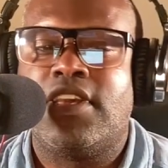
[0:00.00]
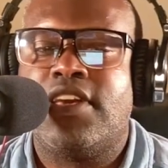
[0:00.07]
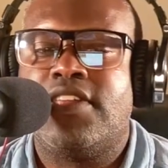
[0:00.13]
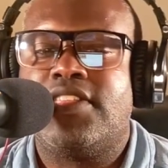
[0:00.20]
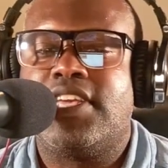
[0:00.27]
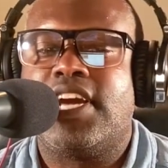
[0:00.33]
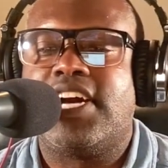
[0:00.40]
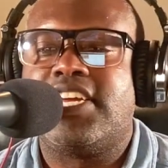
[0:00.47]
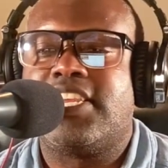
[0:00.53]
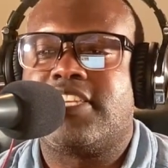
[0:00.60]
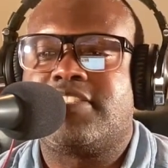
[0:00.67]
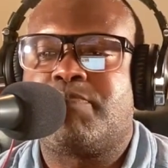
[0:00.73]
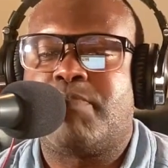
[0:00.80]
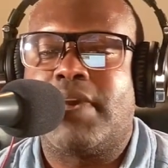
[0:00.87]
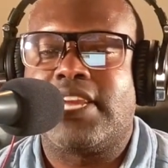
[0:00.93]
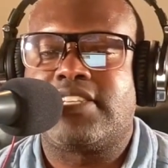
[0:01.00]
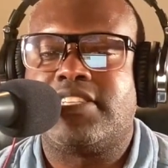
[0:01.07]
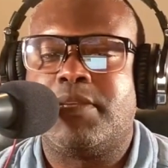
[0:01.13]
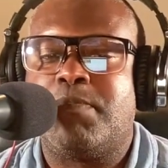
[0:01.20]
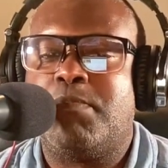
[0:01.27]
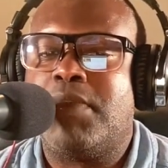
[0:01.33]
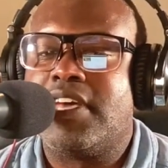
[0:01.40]
the
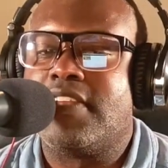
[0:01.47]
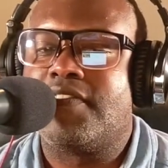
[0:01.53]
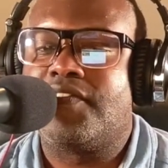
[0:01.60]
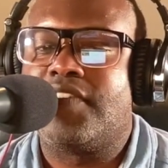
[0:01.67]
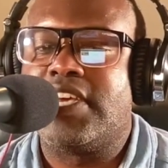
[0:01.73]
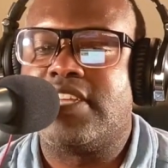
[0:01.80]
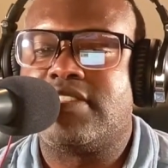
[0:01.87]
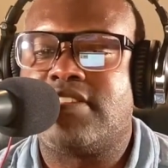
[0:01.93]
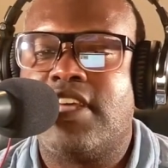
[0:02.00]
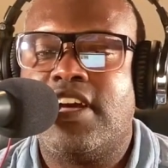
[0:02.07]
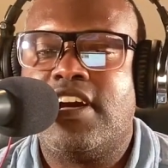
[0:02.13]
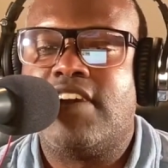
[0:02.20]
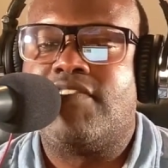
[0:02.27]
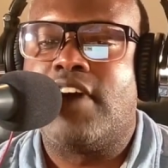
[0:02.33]
unexpected benefits of